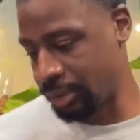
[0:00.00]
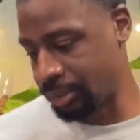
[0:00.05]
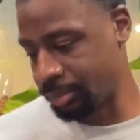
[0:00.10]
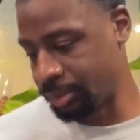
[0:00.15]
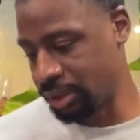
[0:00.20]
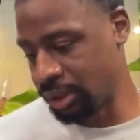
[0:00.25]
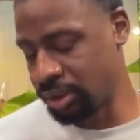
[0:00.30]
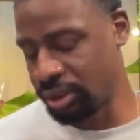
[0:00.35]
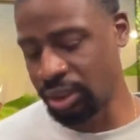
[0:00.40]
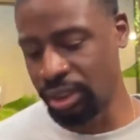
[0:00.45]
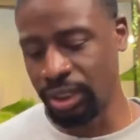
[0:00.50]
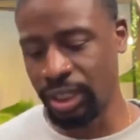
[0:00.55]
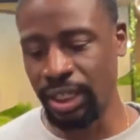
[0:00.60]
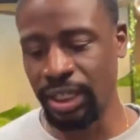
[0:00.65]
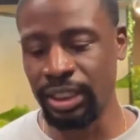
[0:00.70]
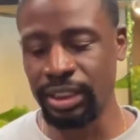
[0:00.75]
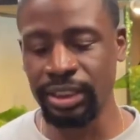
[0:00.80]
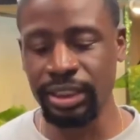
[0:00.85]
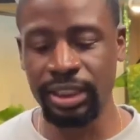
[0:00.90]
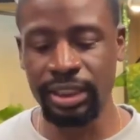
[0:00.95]
Just know that
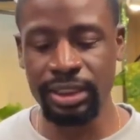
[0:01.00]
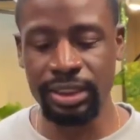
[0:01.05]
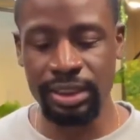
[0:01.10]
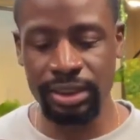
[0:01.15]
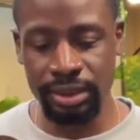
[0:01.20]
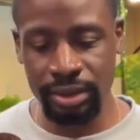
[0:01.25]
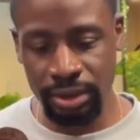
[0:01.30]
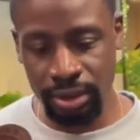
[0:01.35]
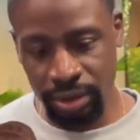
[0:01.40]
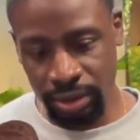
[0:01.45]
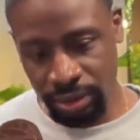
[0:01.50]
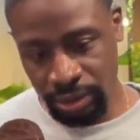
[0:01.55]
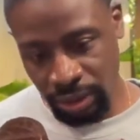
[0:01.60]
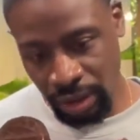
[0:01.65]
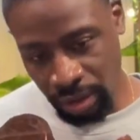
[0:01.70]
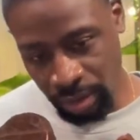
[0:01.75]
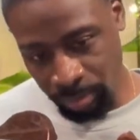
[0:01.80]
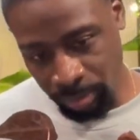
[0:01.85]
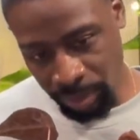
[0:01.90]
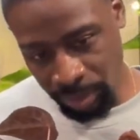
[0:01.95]
it get these little
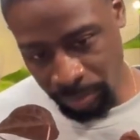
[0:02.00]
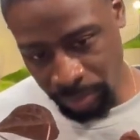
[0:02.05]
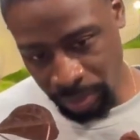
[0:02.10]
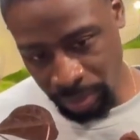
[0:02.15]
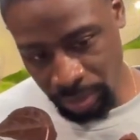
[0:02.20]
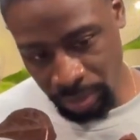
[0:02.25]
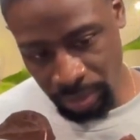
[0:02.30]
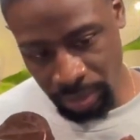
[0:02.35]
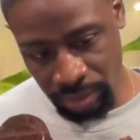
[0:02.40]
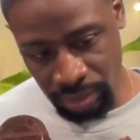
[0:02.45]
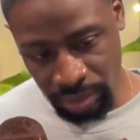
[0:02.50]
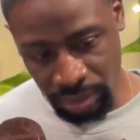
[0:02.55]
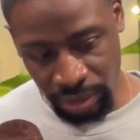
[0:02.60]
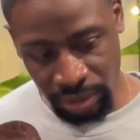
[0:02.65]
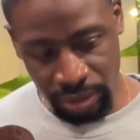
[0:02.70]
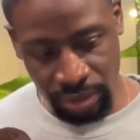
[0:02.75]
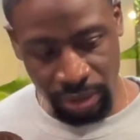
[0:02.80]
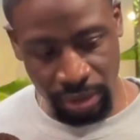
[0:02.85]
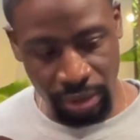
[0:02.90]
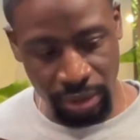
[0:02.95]
salt and pepper little
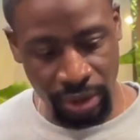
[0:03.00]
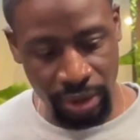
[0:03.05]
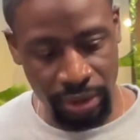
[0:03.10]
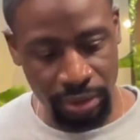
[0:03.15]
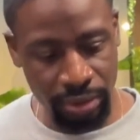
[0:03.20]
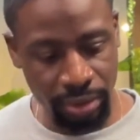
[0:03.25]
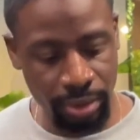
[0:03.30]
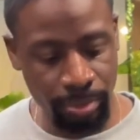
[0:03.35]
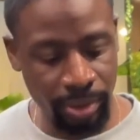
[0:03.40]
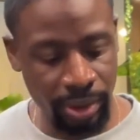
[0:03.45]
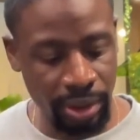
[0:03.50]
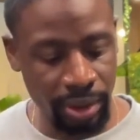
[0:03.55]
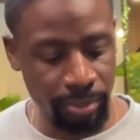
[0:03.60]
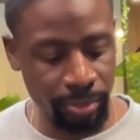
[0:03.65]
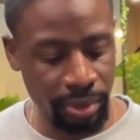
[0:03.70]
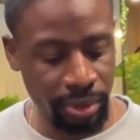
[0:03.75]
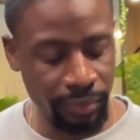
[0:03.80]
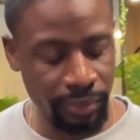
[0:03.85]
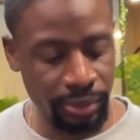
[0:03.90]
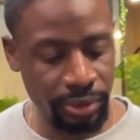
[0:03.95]
seasoning things on the bottom
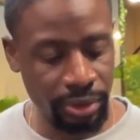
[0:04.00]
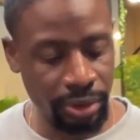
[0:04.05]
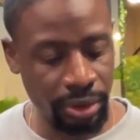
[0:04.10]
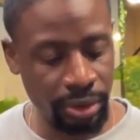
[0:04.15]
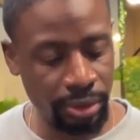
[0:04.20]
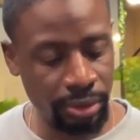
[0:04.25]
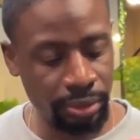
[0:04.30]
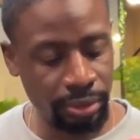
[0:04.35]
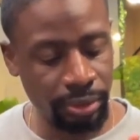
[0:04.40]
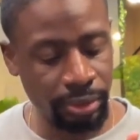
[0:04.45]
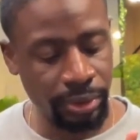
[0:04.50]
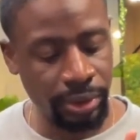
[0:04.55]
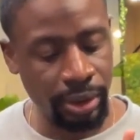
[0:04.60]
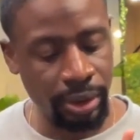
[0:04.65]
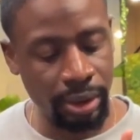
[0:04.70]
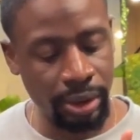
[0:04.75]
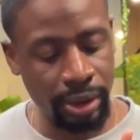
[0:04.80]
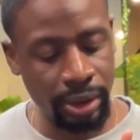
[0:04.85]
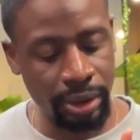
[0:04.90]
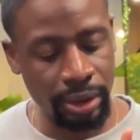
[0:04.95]
of it, so I don't know what
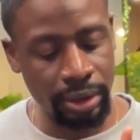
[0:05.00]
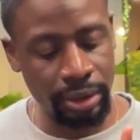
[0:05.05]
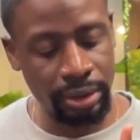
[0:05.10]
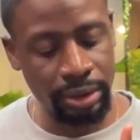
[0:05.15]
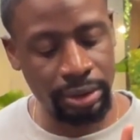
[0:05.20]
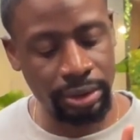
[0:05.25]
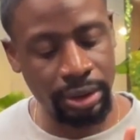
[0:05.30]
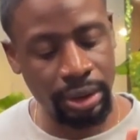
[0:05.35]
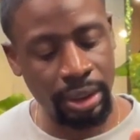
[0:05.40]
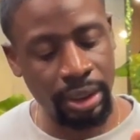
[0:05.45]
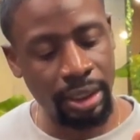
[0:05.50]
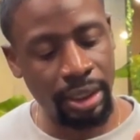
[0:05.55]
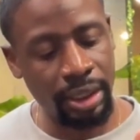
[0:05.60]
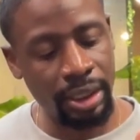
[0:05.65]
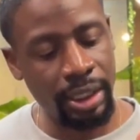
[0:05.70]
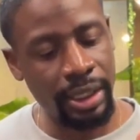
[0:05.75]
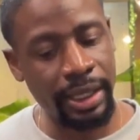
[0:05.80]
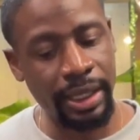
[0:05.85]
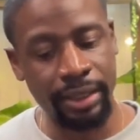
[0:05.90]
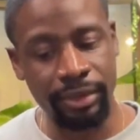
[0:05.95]
all that is.
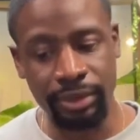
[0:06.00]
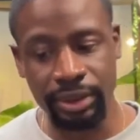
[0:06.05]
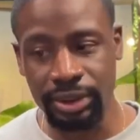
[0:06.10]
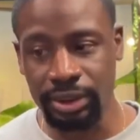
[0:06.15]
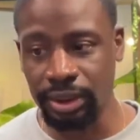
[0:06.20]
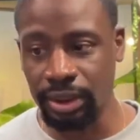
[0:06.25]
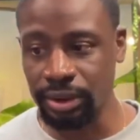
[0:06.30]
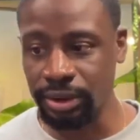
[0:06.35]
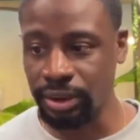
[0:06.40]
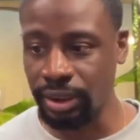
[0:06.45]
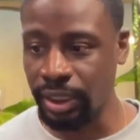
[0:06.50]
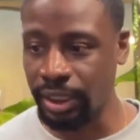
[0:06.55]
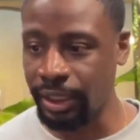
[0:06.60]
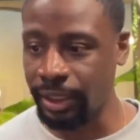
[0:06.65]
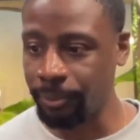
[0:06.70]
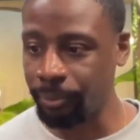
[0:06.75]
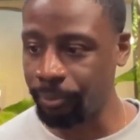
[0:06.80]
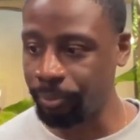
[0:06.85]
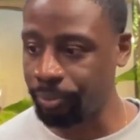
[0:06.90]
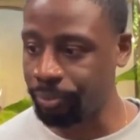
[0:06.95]
I gotta research that,
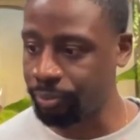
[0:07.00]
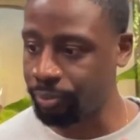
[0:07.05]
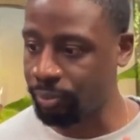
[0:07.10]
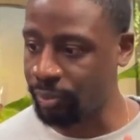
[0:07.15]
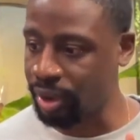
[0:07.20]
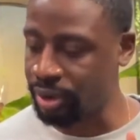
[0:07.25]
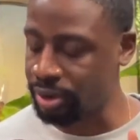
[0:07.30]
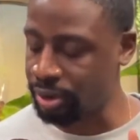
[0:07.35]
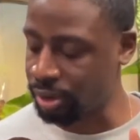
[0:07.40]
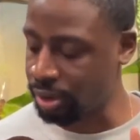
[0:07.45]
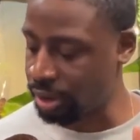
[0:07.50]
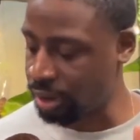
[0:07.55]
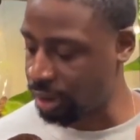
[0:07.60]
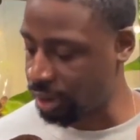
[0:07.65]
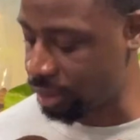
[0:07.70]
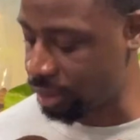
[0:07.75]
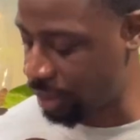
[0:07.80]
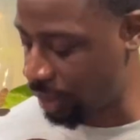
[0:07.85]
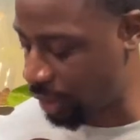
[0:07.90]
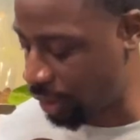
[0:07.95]
make sure I
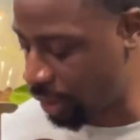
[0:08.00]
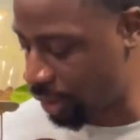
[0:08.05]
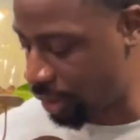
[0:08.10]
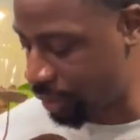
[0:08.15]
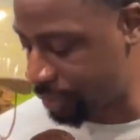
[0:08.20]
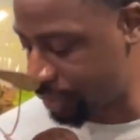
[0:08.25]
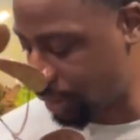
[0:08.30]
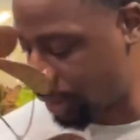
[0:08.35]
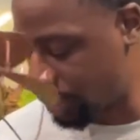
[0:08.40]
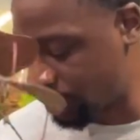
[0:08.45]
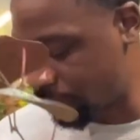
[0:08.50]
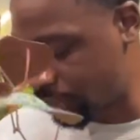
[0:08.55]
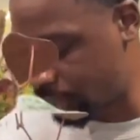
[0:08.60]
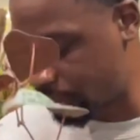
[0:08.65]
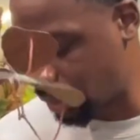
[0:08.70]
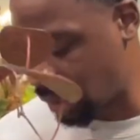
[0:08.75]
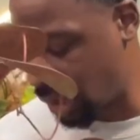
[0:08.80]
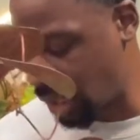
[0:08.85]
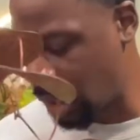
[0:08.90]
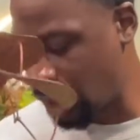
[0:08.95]
taking enough toxins.
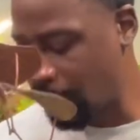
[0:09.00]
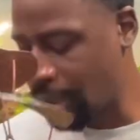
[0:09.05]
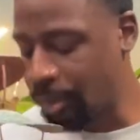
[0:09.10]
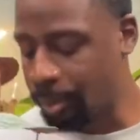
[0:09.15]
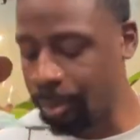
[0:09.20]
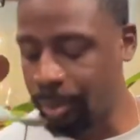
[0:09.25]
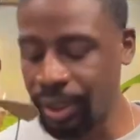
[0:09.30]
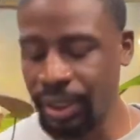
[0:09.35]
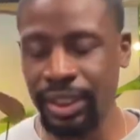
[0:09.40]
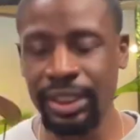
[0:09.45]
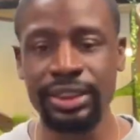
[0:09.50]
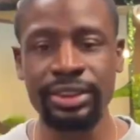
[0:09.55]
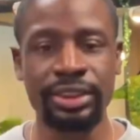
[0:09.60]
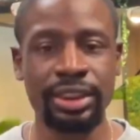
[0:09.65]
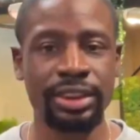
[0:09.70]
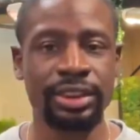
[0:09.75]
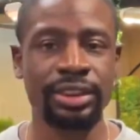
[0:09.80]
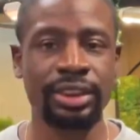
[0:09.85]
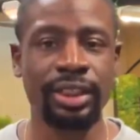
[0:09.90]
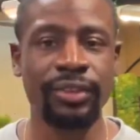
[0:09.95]
But it's
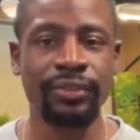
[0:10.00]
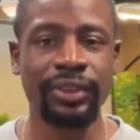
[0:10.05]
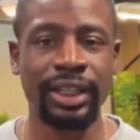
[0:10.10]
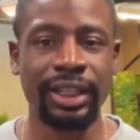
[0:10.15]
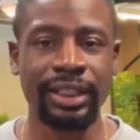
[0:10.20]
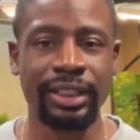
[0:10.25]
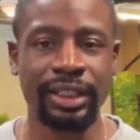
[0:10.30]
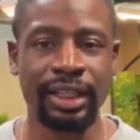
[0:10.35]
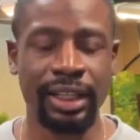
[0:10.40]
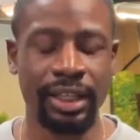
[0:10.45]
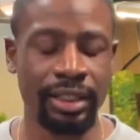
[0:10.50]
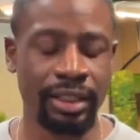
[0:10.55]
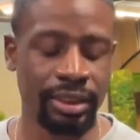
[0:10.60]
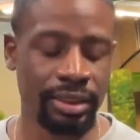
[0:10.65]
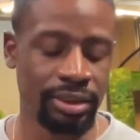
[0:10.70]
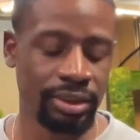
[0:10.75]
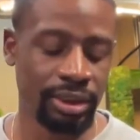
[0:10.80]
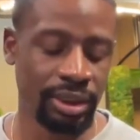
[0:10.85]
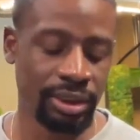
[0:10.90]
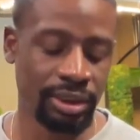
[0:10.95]
just stuff like that that
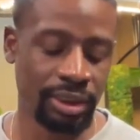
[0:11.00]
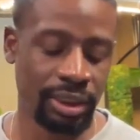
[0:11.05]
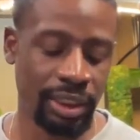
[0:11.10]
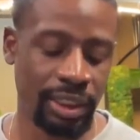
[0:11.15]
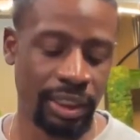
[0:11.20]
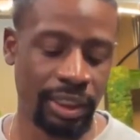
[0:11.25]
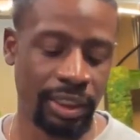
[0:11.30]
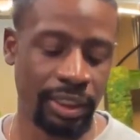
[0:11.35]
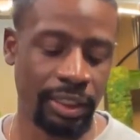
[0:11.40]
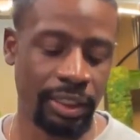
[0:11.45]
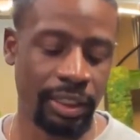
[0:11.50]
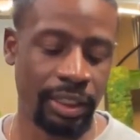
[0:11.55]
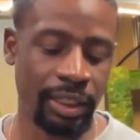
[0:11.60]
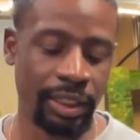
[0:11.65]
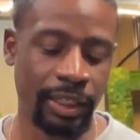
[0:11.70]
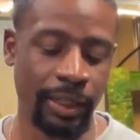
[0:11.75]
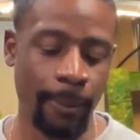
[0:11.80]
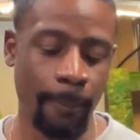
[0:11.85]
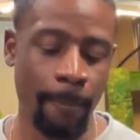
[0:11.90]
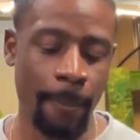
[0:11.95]
just like
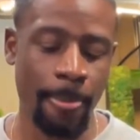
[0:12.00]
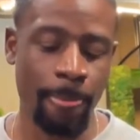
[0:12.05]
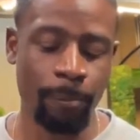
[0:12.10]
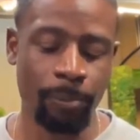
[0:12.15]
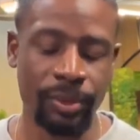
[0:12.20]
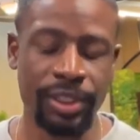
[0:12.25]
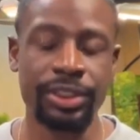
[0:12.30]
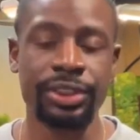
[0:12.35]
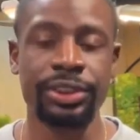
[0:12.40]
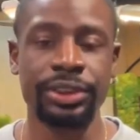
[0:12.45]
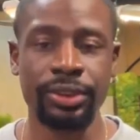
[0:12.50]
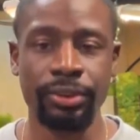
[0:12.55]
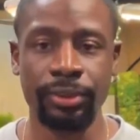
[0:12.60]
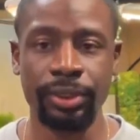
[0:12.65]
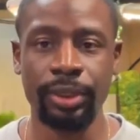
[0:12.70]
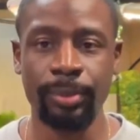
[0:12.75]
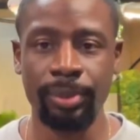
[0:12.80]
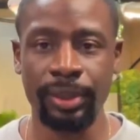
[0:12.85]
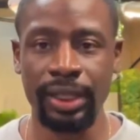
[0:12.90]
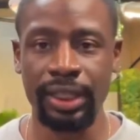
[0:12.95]
this is a
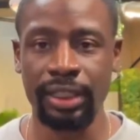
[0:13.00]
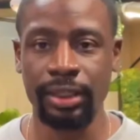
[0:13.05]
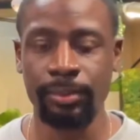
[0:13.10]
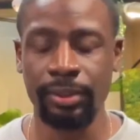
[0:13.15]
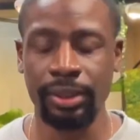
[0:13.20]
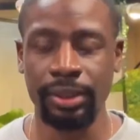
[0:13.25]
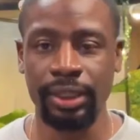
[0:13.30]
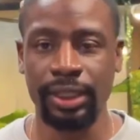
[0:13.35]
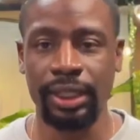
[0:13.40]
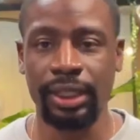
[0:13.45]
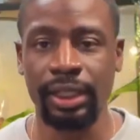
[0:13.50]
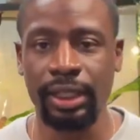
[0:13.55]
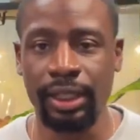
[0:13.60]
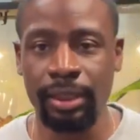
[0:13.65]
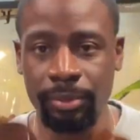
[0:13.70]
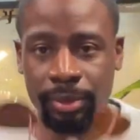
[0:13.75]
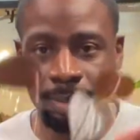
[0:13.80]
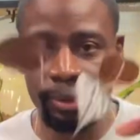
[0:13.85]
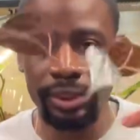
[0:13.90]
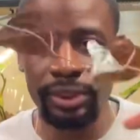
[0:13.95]
real plant community, and I'm
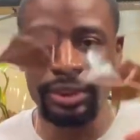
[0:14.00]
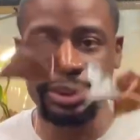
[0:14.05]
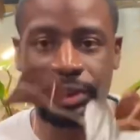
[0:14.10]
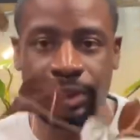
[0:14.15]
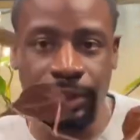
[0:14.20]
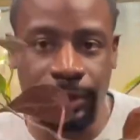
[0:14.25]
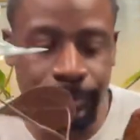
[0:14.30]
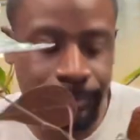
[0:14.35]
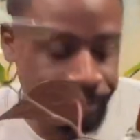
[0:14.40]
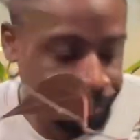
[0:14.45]
gonna put this up.